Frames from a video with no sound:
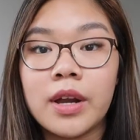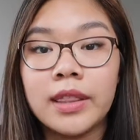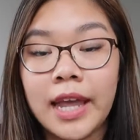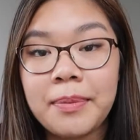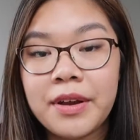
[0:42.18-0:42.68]

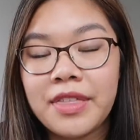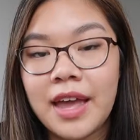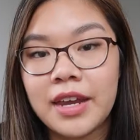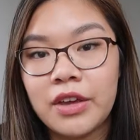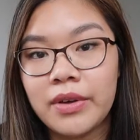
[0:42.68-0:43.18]
labor
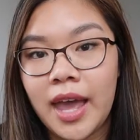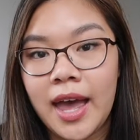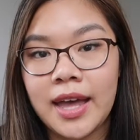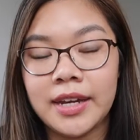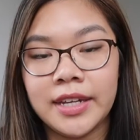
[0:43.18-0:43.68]
that you
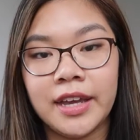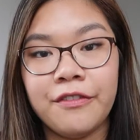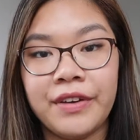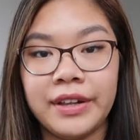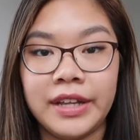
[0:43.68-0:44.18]
can
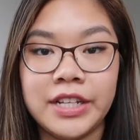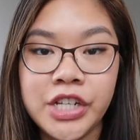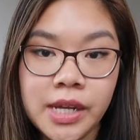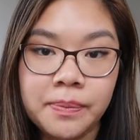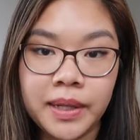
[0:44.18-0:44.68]
get fairly
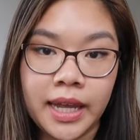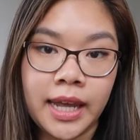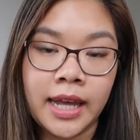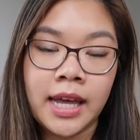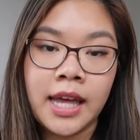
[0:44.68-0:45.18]

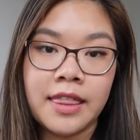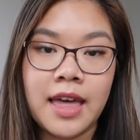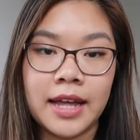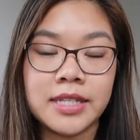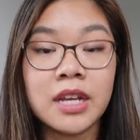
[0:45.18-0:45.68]
cheaply,
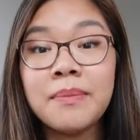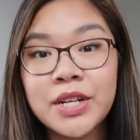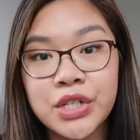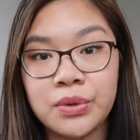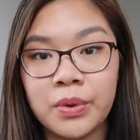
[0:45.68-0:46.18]
that's
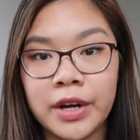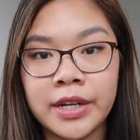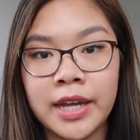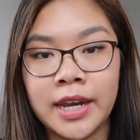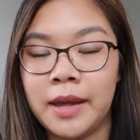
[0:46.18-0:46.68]
commission
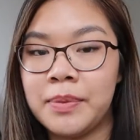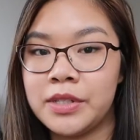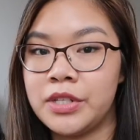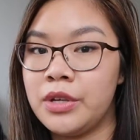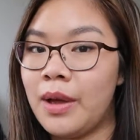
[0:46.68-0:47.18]
work, and
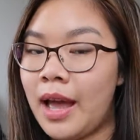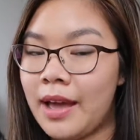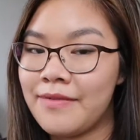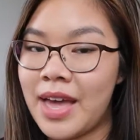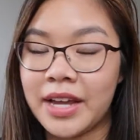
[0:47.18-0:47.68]
able to
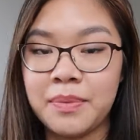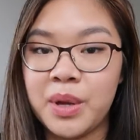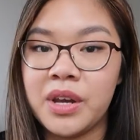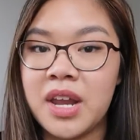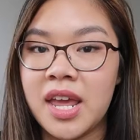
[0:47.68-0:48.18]
have that
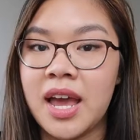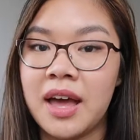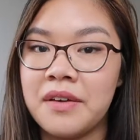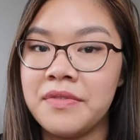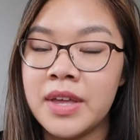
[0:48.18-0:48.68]
community
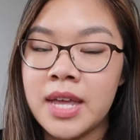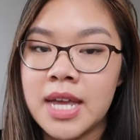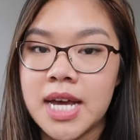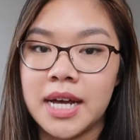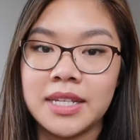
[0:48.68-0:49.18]
of
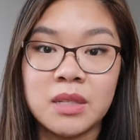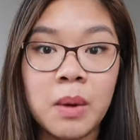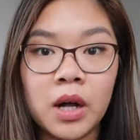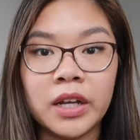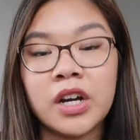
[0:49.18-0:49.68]

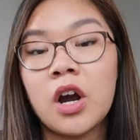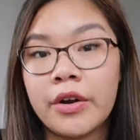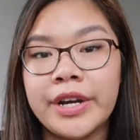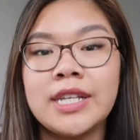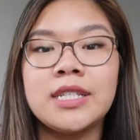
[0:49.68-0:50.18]
smaller
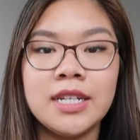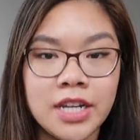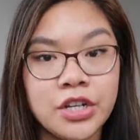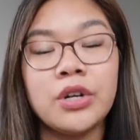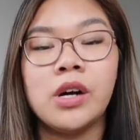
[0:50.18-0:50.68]
artists and
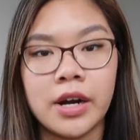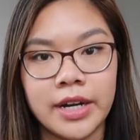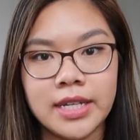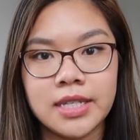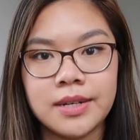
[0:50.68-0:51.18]
digital
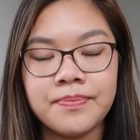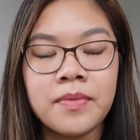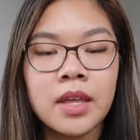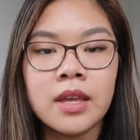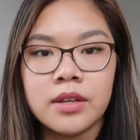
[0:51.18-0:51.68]
artists.
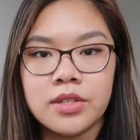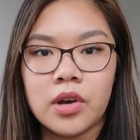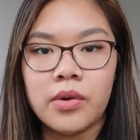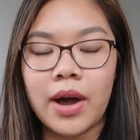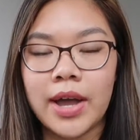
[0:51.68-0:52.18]

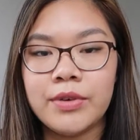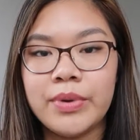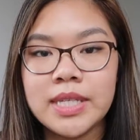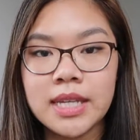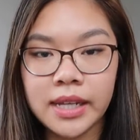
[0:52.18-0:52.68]
So I
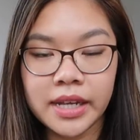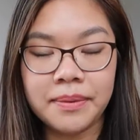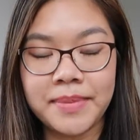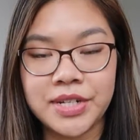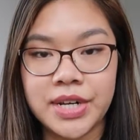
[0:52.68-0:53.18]
recently
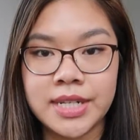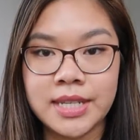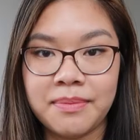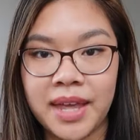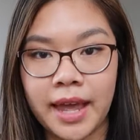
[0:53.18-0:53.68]
commissioned
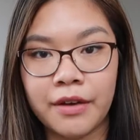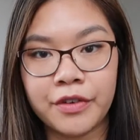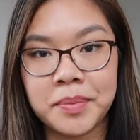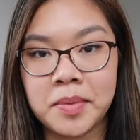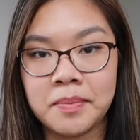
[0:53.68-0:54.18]
something out
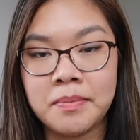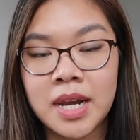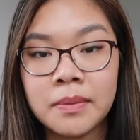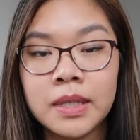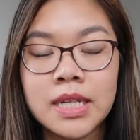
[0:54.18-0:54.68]
from a
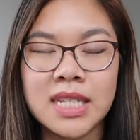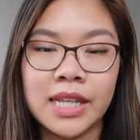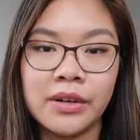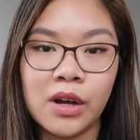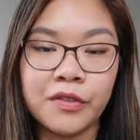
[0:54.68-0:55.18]
minimalist
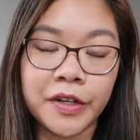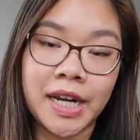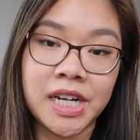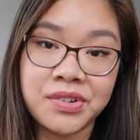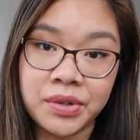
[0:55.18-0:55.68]
logo for
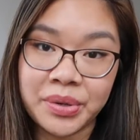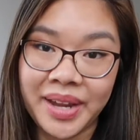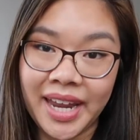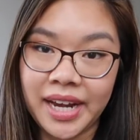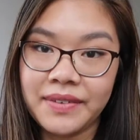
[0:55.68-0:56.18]
Nashville
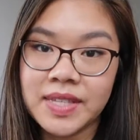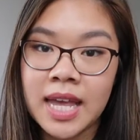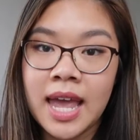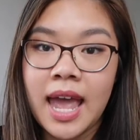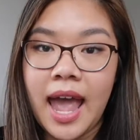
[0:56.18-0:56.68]
creatives,
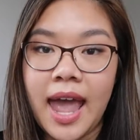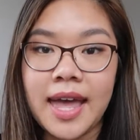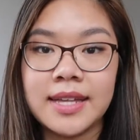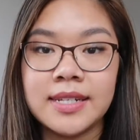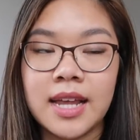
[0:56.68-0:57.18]

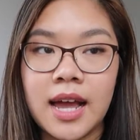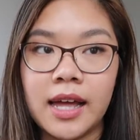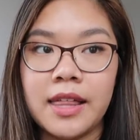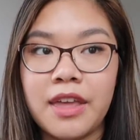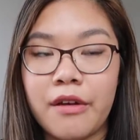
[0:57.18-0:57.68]
and
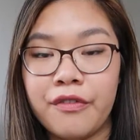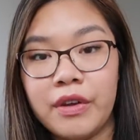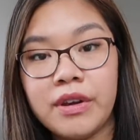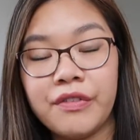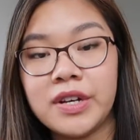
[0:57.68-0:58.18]
there are a
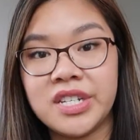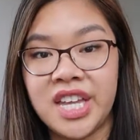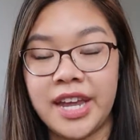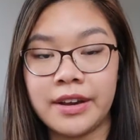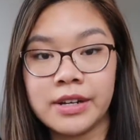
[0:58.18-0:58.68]
few different
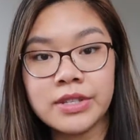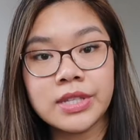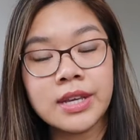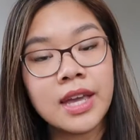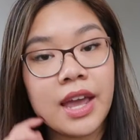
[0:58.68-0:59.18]

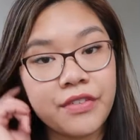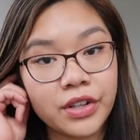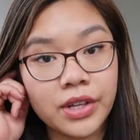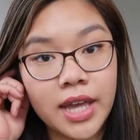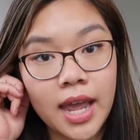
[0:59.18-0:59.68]
tiers. If
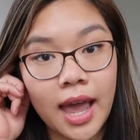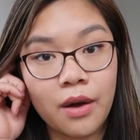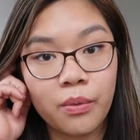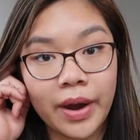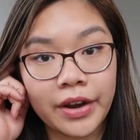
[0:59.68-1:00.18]
you're looking
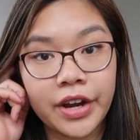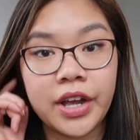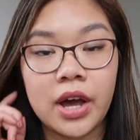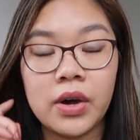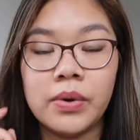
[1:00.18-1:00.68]
at where to
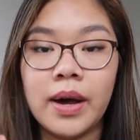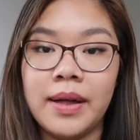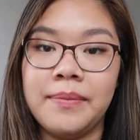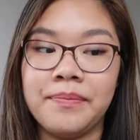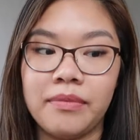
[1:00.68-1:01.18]
go,
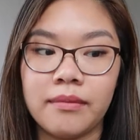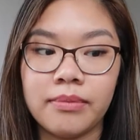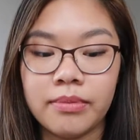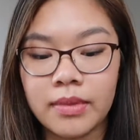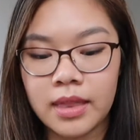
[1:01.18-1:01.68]

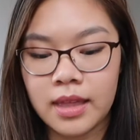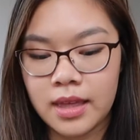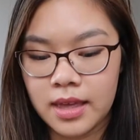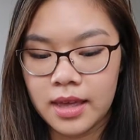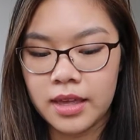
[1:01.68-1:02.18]

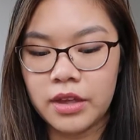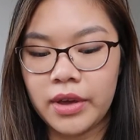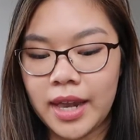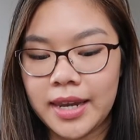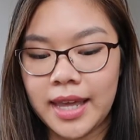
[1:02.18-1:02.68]

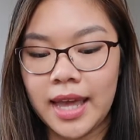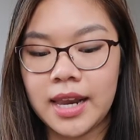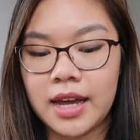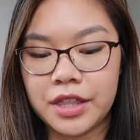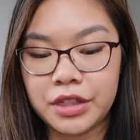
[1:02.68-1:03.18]
you can
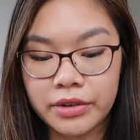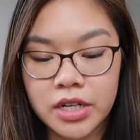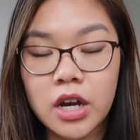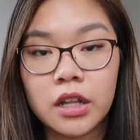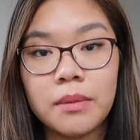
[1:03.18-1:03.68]
get a
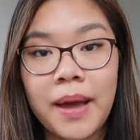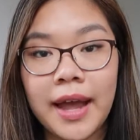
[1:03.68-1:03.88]
$30